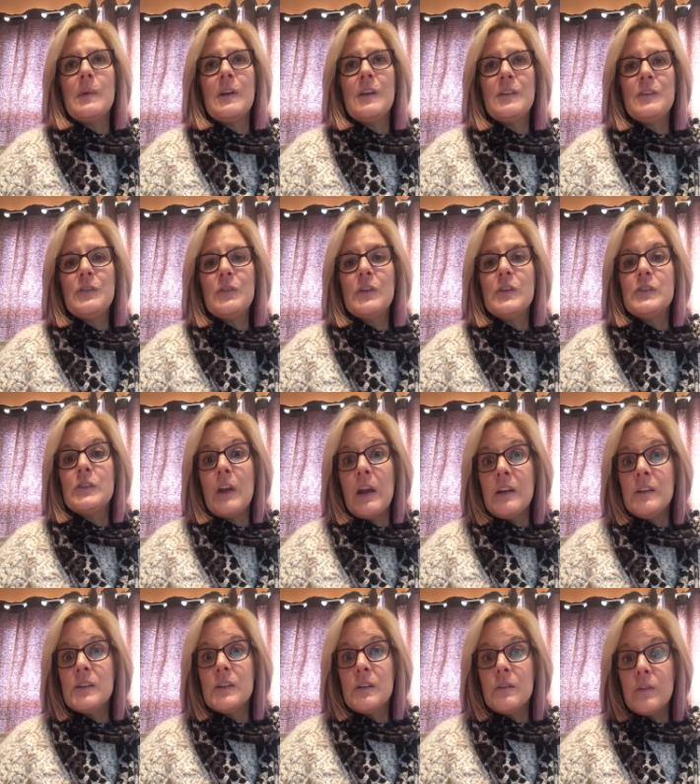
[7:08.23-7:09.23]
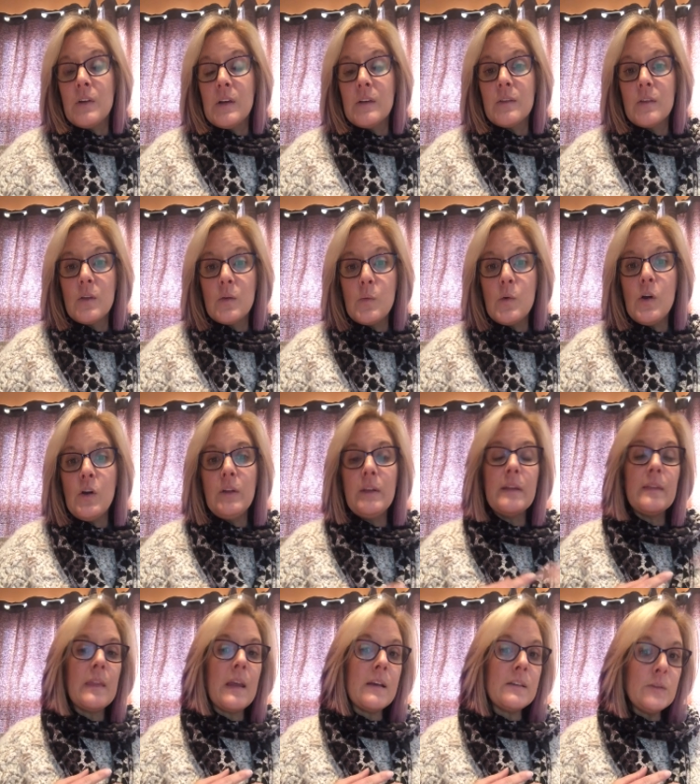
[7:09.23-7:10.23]
Into a changing face of the world.
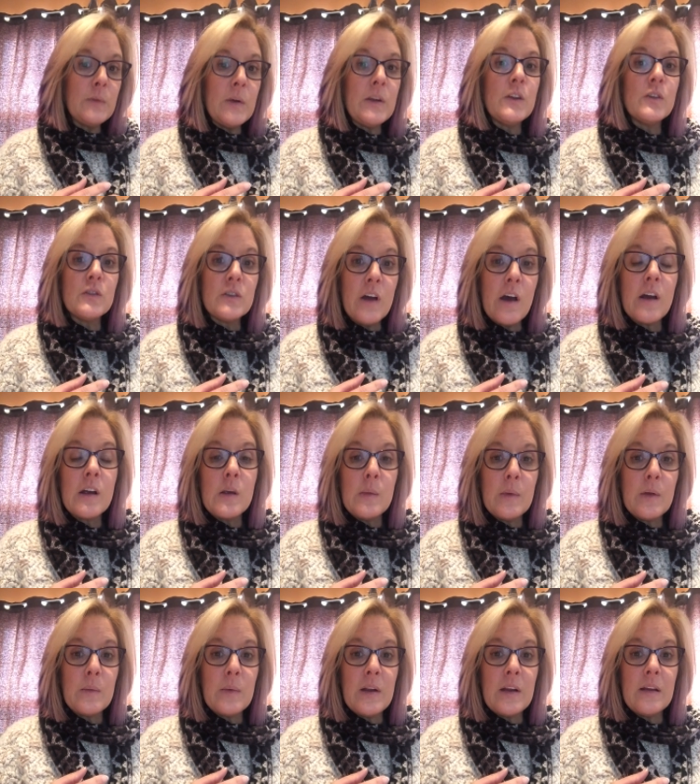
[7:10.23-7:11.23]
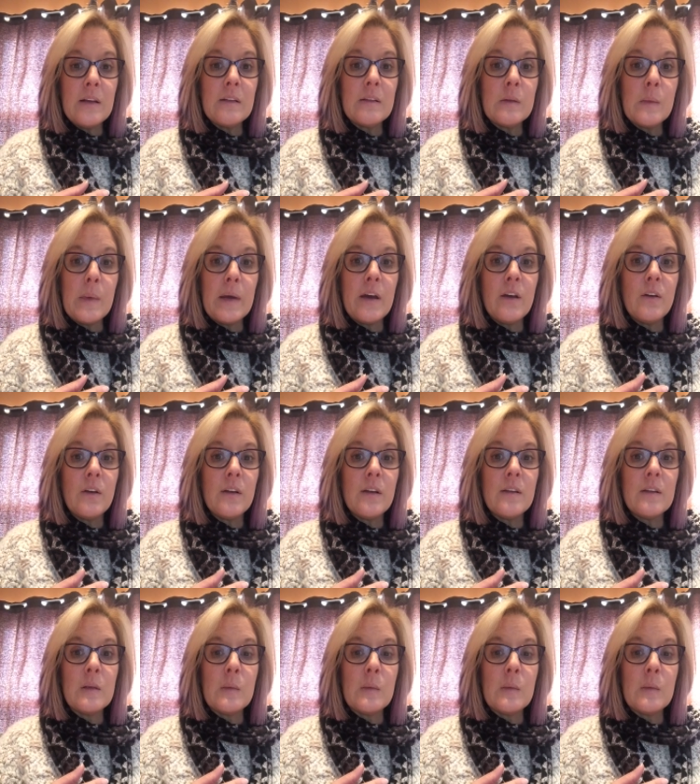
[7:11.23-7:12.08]
And that's what your document reading is about